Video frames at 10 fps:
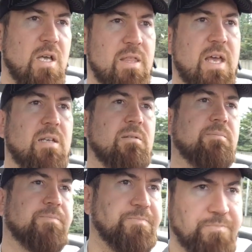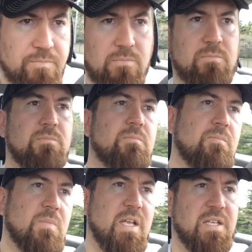and
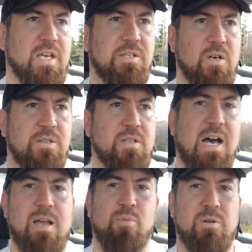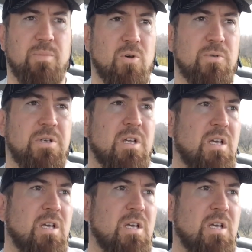then it kicks on to the hybrid mode,